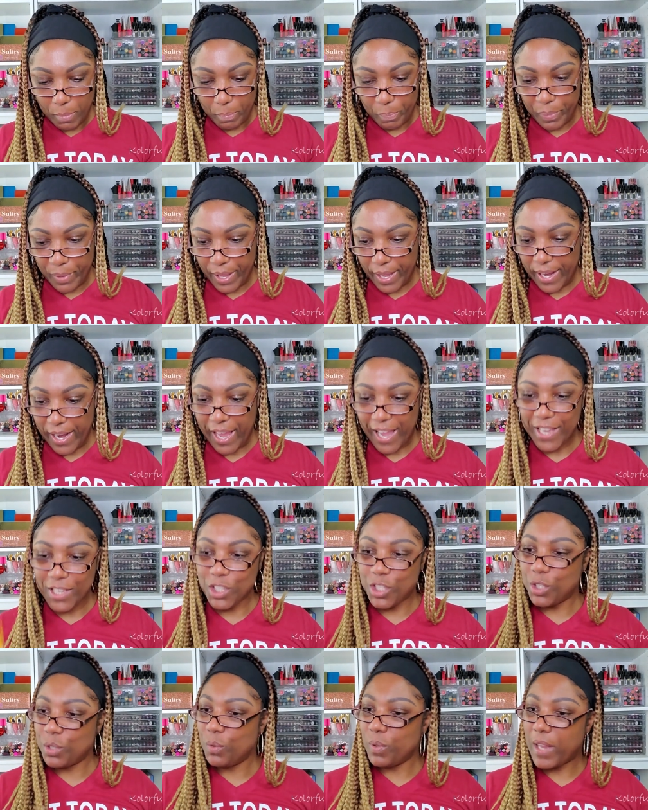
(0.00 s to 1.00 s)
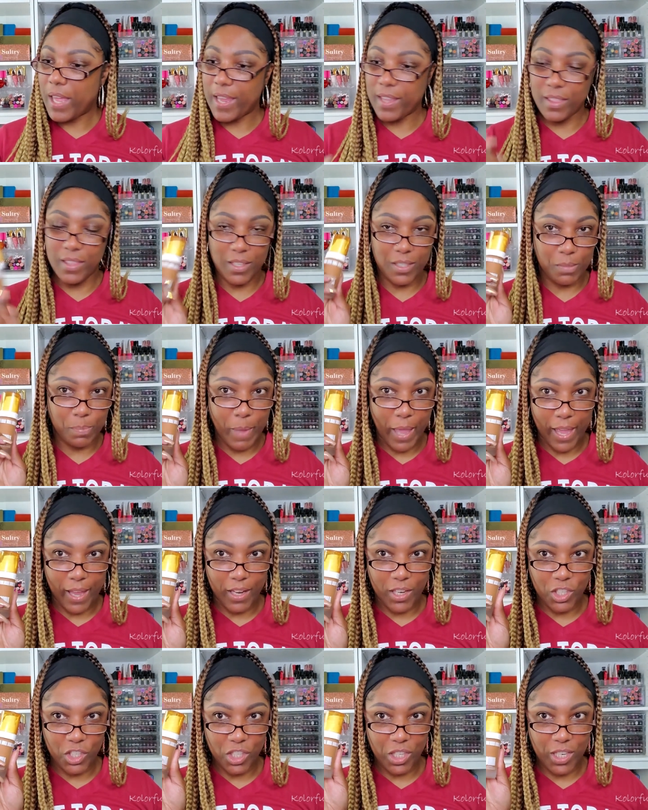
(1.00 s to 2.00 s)
But I do like this
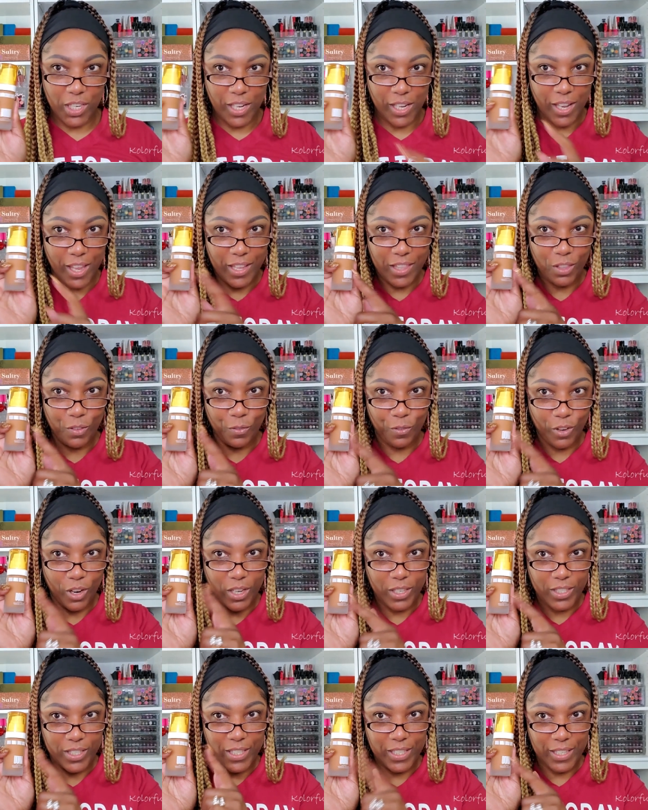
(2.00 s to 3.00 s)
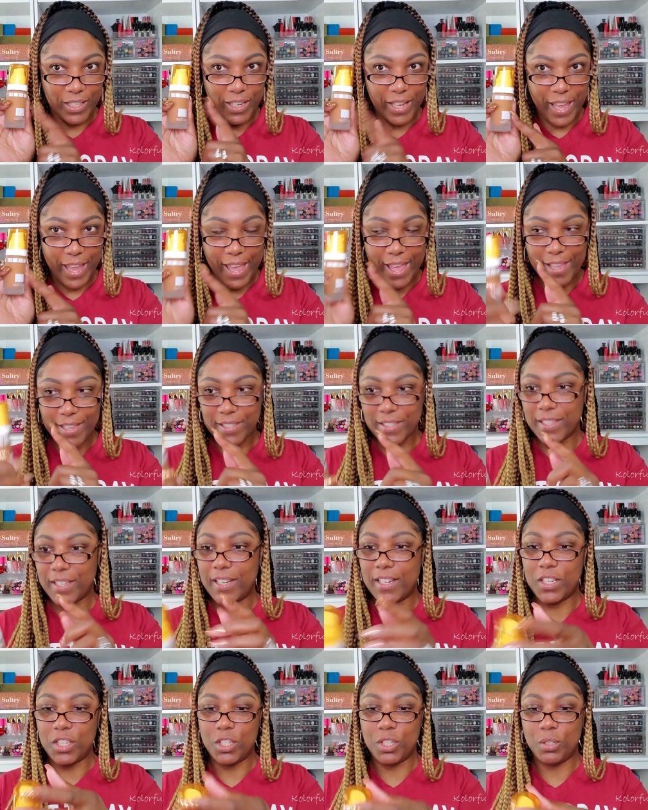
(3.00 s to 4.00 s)
packaging. I like the frosted glass, and
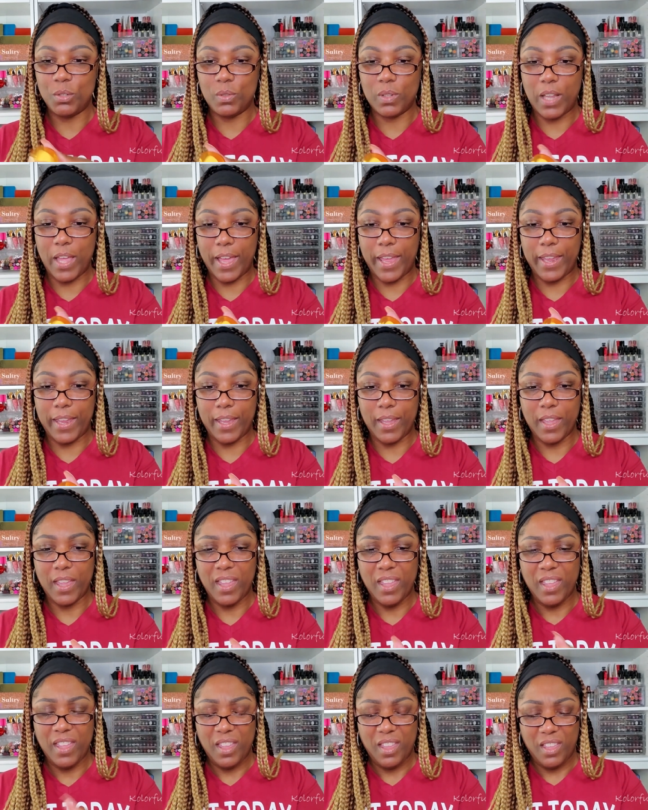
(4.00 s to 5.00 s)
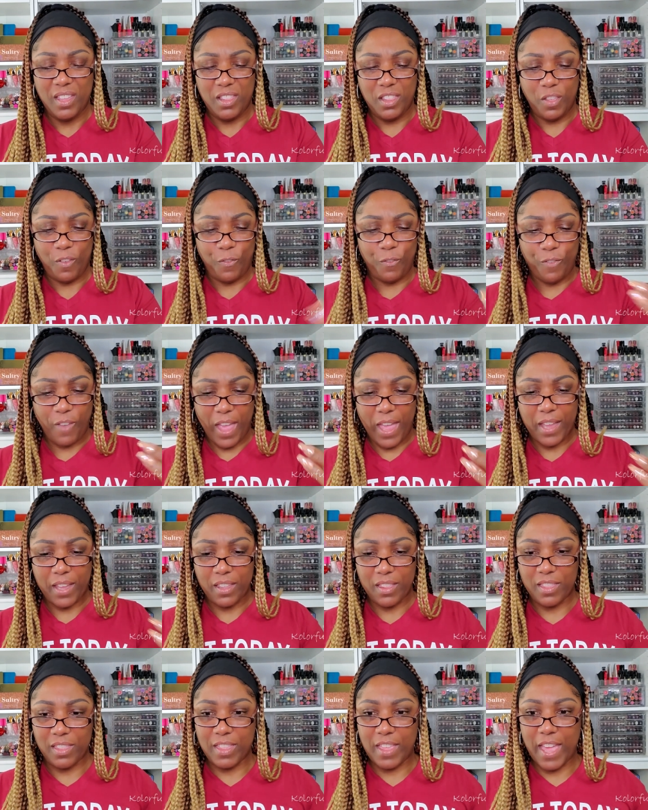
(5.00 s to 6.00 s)
I do like the fact
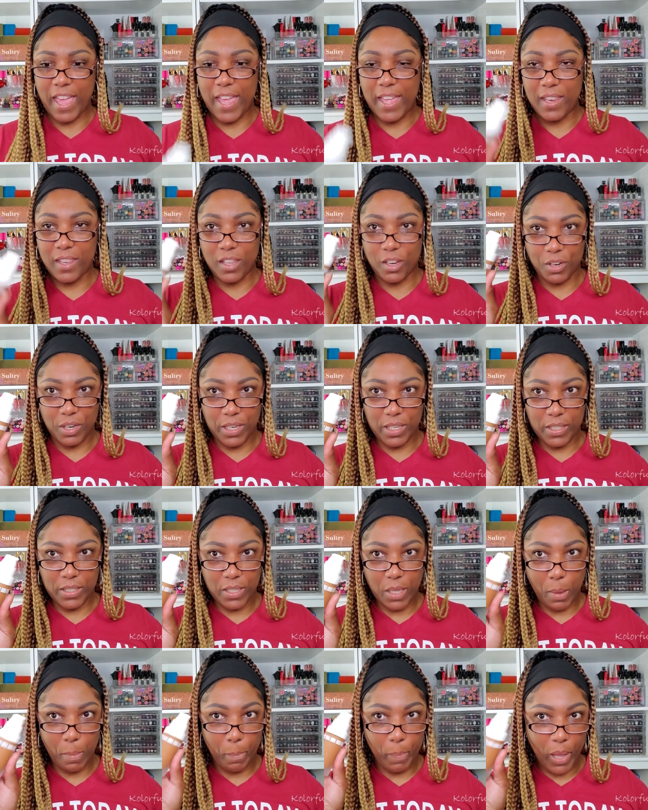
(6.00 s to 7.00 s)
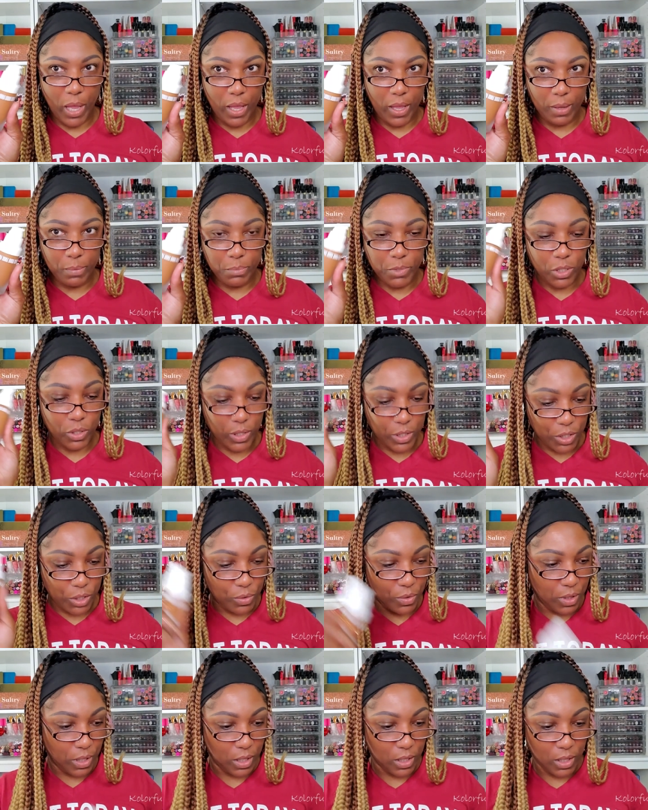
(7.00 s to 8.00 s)
that there is a pump. So I do
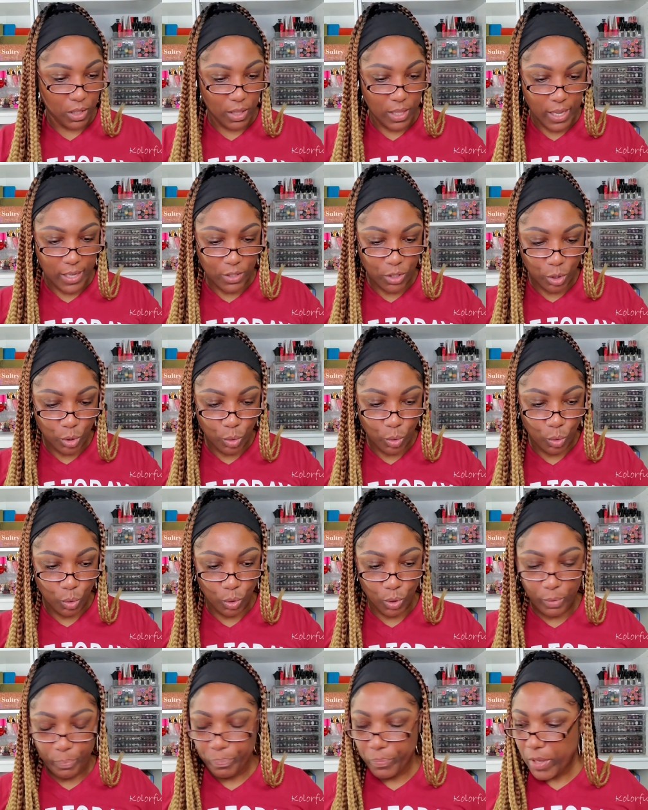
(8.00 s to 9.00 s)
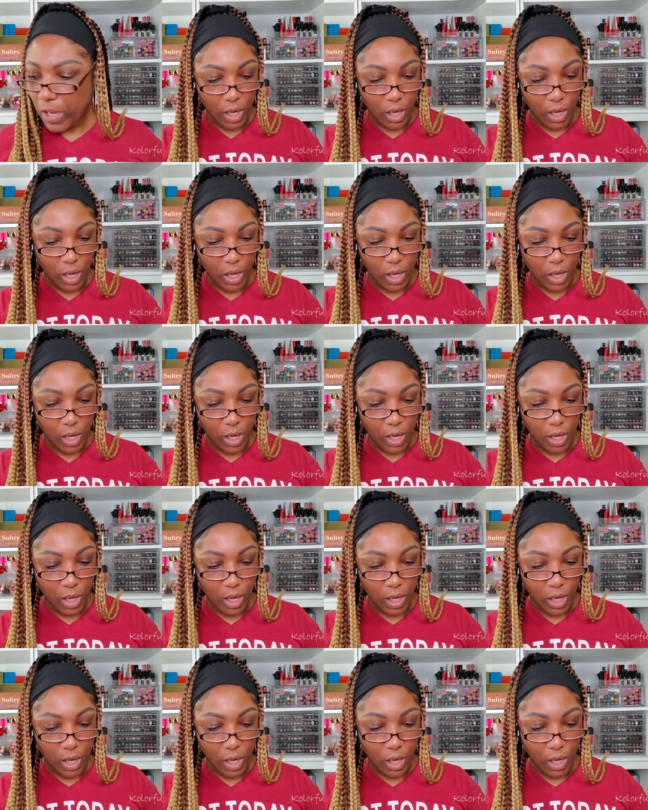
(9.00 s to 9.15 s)
think that that's cool.